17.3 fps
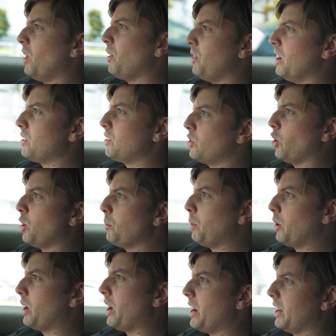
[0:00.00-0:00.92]
that
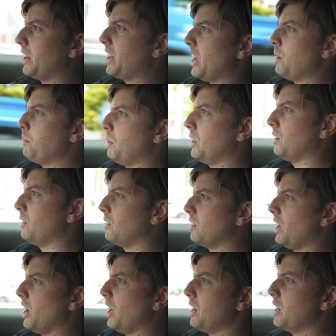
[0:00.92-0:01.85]
turbo kind of came in
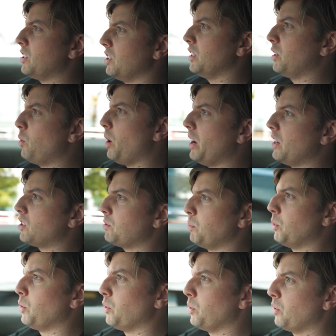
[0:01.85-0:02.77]
initially quite
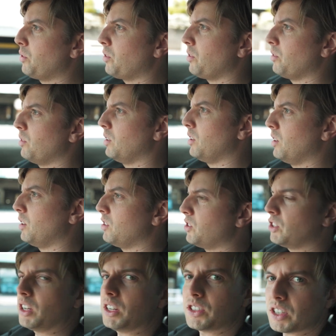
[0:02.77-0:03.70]
smooth.
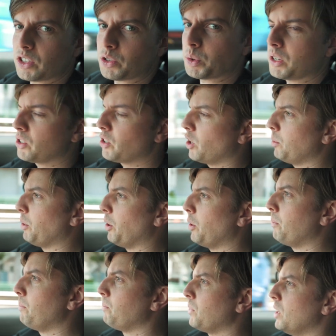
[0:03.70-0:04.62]
It's a twin
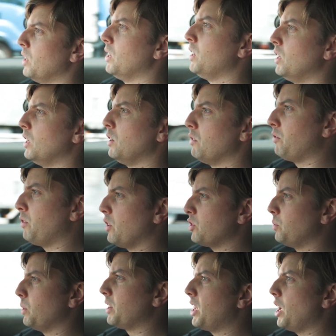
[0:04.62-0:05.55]
turbo.
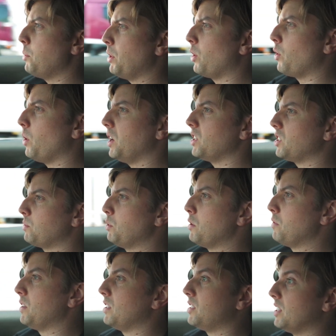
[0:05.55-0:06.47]
First one came in quite
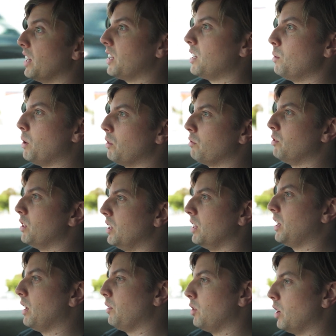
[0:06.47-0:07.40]
smooth, and second one really
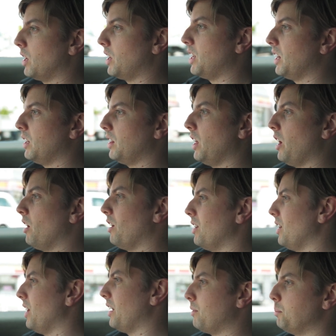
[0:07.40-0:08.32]
gave it a kick
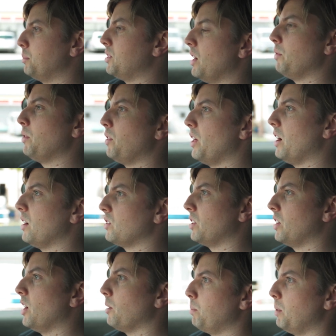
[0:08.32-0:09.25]
there, like
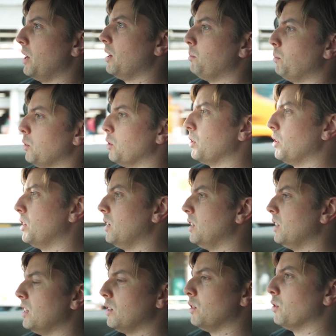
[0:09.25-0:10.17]
7,000 RPM
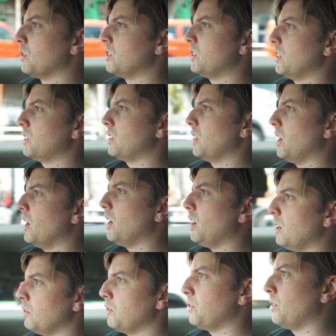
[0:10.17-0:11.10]
or or six and a
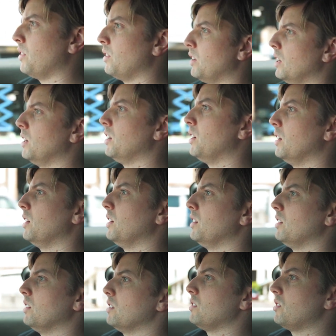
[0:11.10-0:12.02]
half.
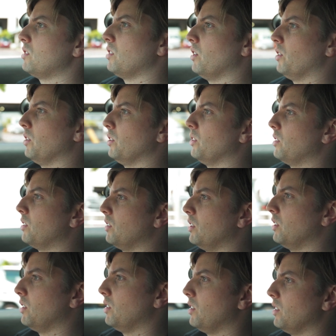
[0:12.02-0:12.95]
So
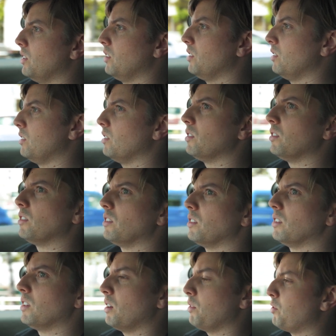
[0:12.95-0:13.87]

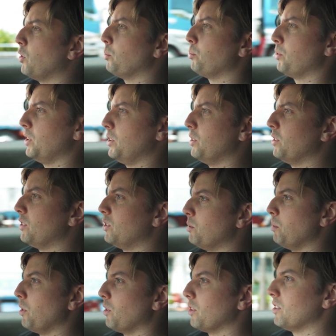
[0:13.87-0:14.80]
that felt pretty good,
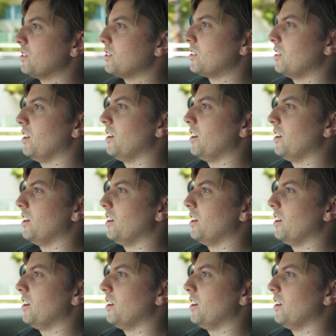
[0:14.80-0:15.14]
to be honest.